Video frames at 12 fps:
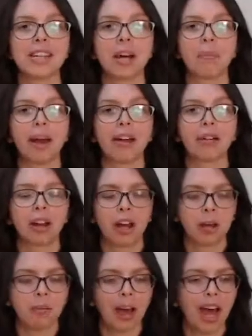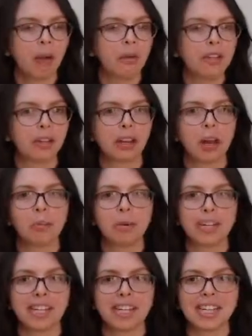about how we're doing in our
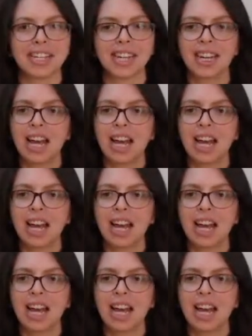bodies